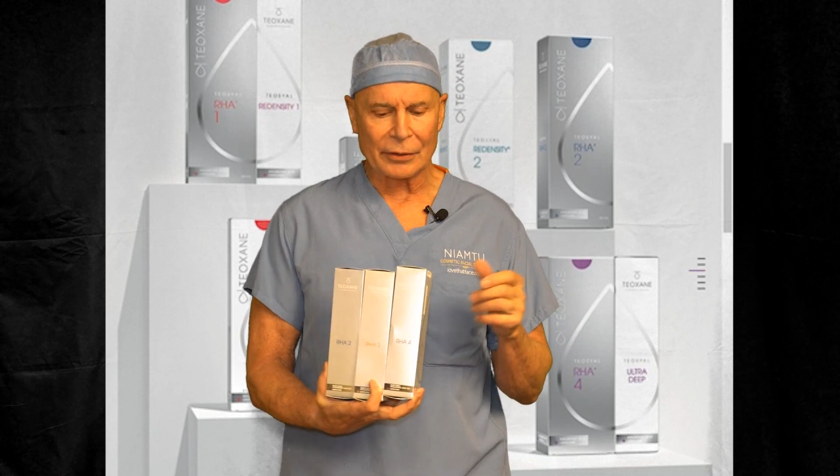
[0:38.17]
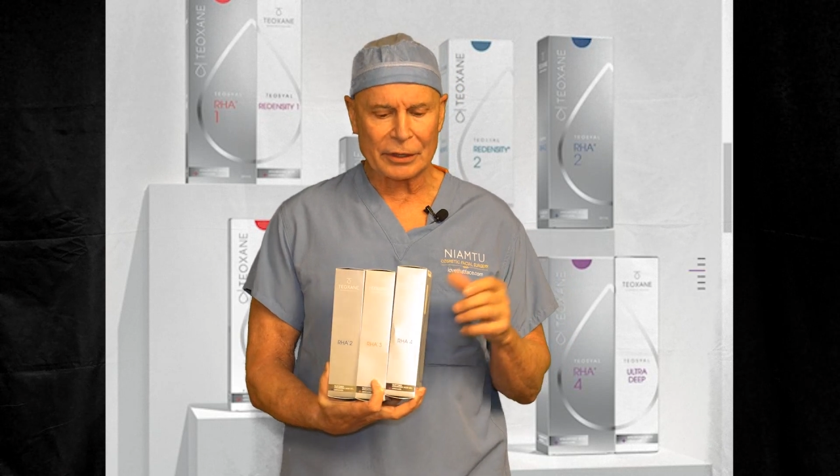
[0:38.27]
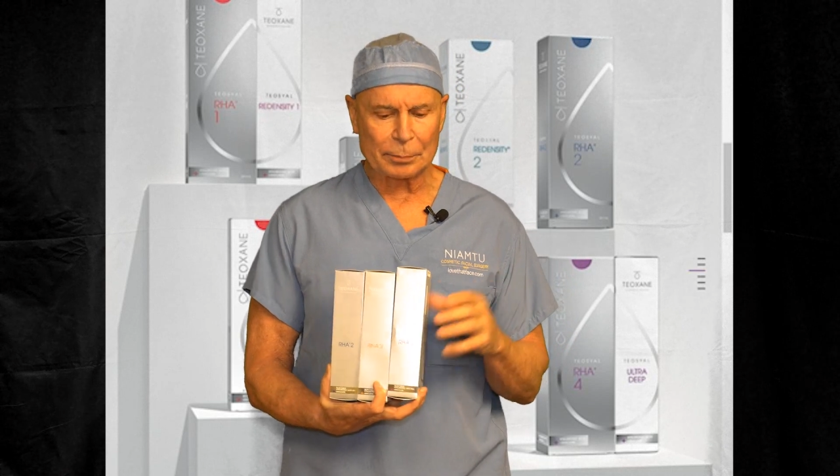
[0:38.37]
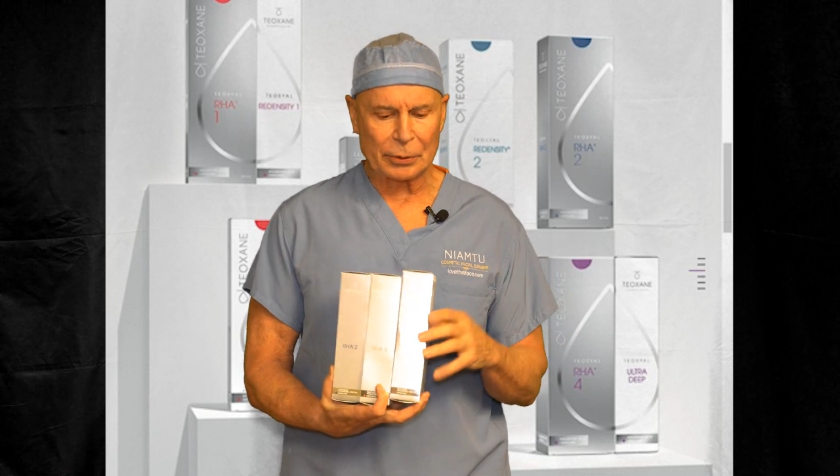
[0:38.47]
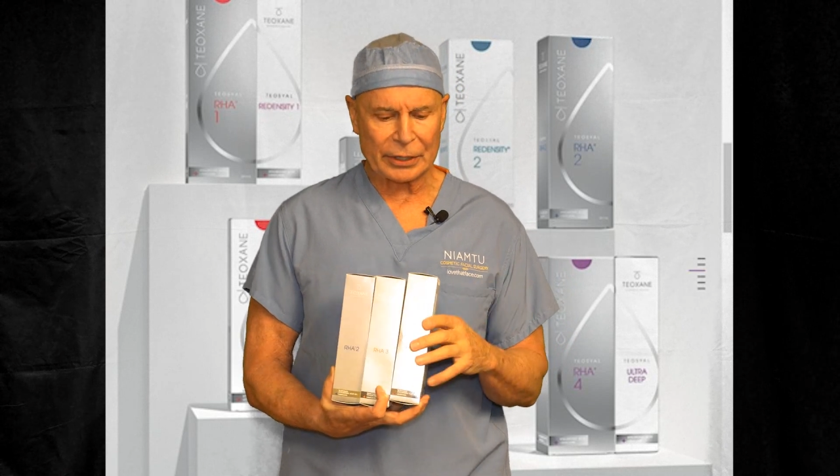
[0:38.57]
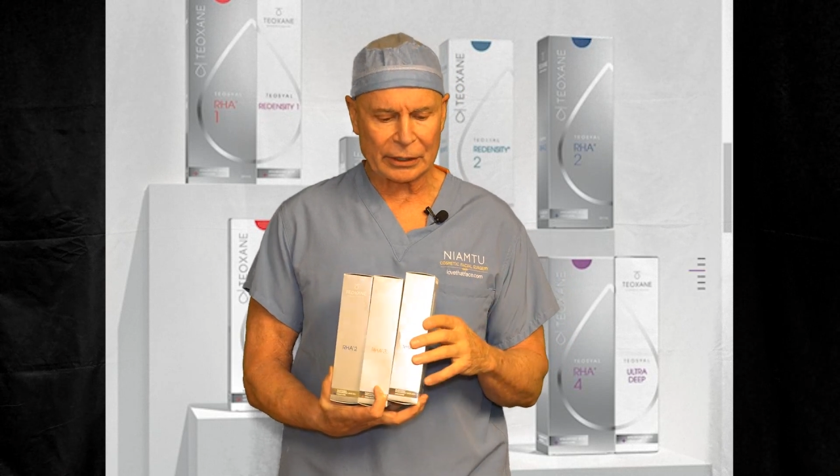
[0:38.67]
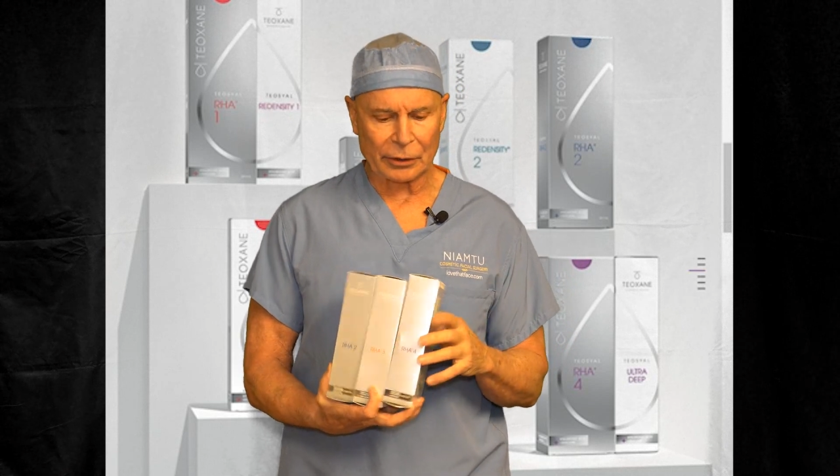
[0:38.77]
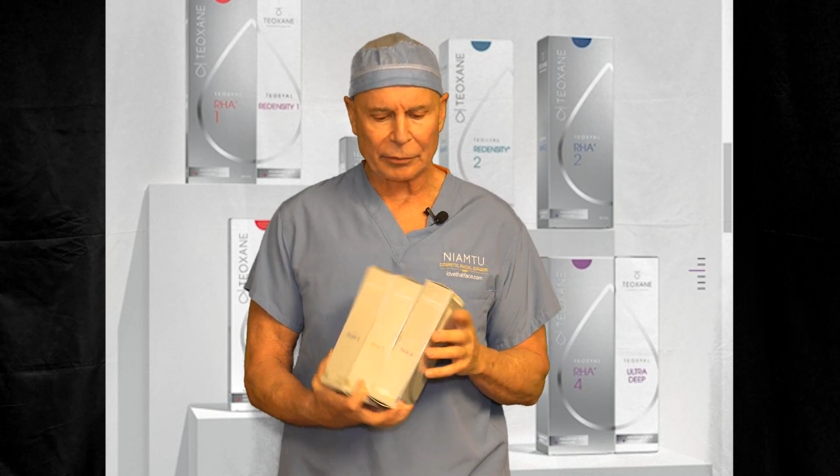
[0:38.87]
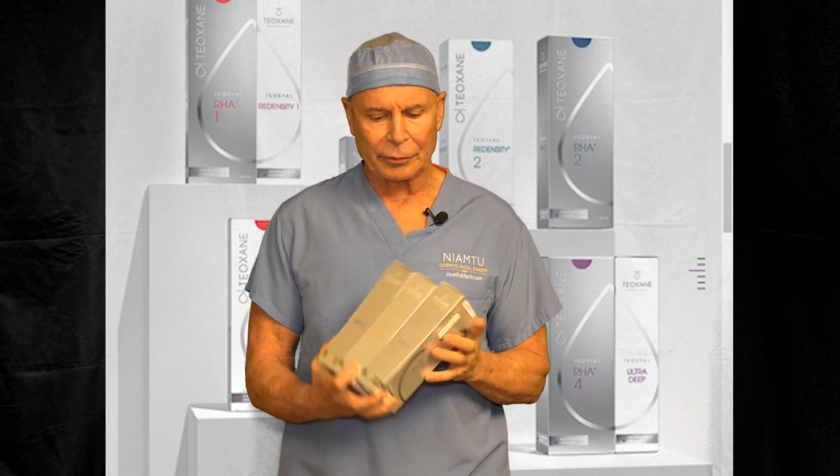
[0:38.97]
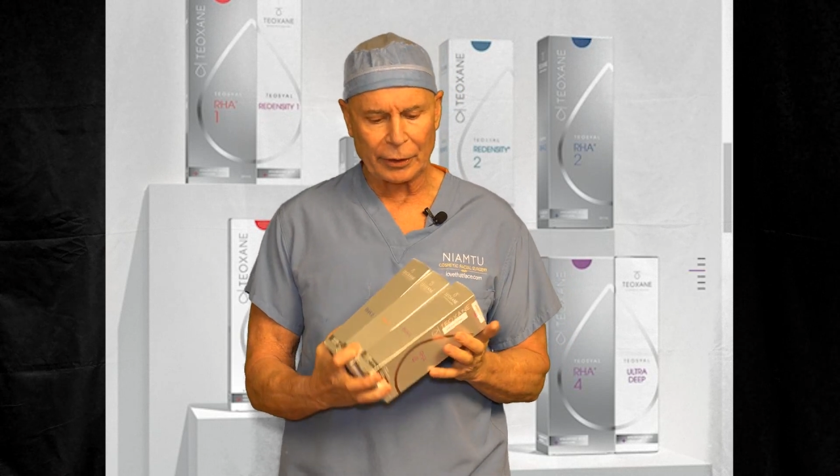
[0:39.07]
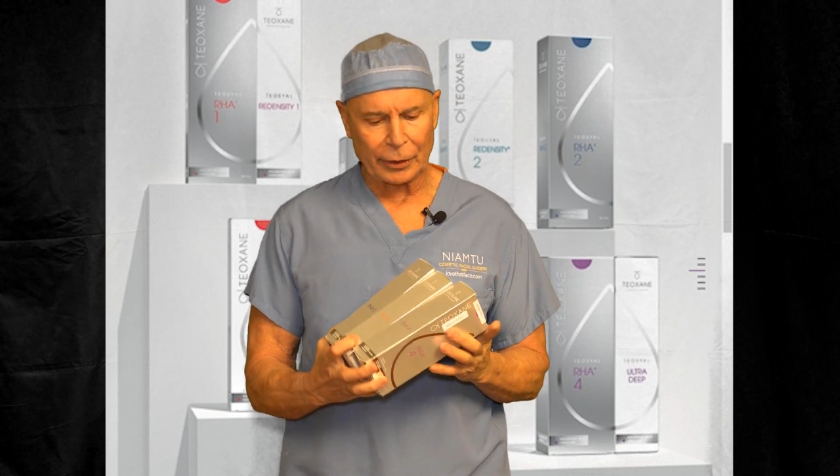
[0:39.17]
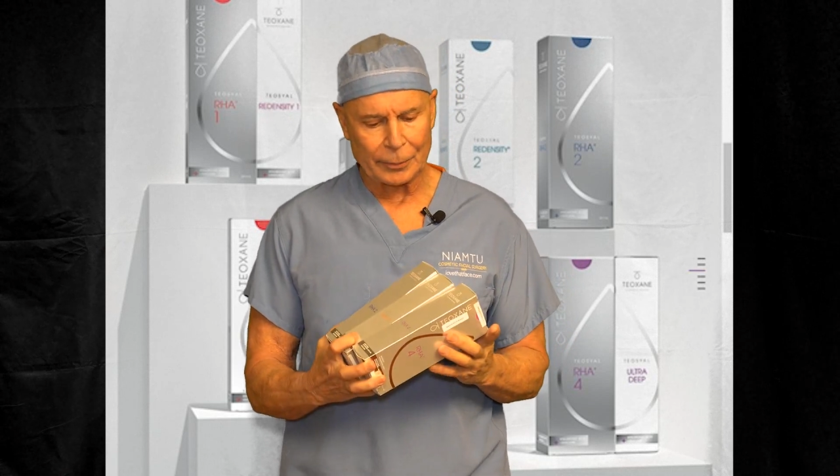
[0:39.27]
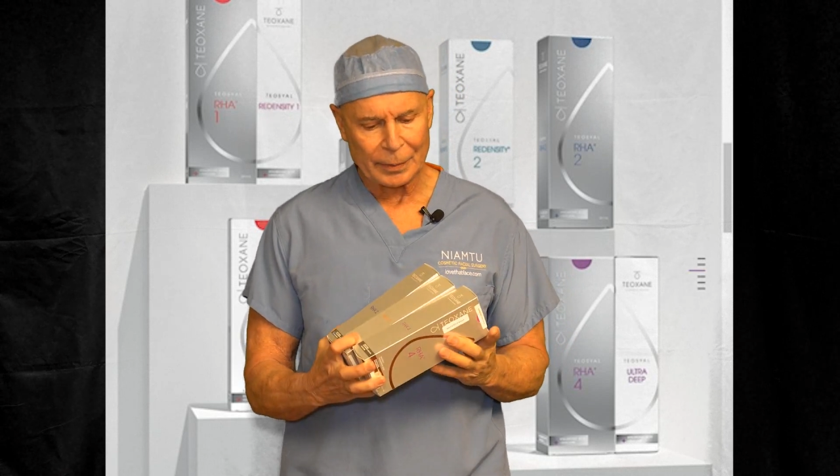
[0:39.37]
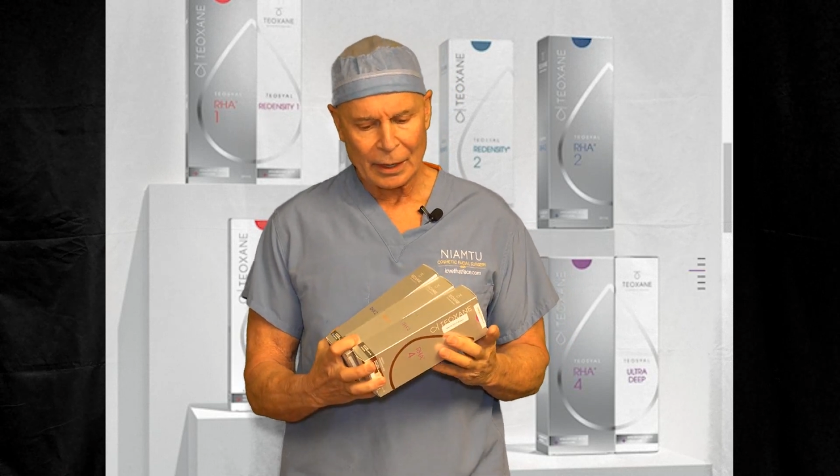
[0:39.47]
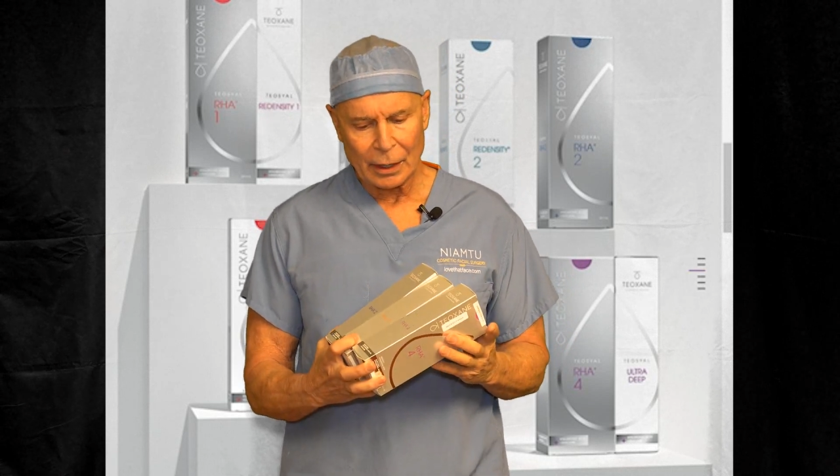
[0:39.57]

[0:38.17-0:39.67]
This particular filler,